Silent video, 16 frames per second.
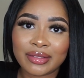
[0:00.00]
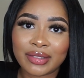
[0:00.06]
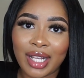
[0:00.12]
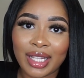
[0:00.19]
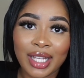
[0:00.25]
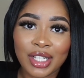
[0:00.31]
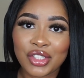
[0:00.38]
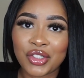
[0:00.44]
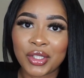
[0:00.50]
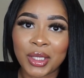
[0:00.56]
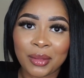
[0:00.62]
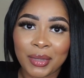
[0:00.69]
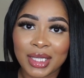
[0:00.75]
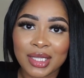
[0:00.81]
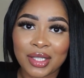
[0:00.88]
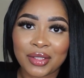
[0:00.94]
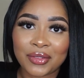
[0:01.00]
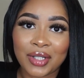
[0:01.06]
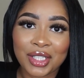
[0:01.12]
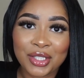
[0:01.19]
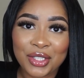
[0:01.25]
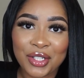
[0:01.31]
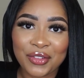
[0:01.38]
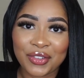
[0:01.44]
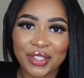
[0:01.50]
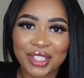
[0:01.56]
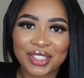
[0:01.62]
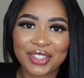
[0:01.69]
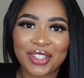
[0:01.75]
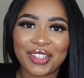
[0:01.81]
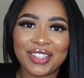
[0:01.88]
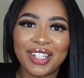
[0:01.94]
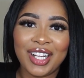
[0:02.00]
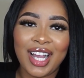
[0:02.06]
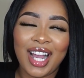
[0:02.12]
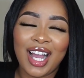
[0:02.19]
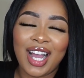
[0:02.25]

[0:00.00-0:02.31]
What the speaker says: I like treating myself. I deserve it. So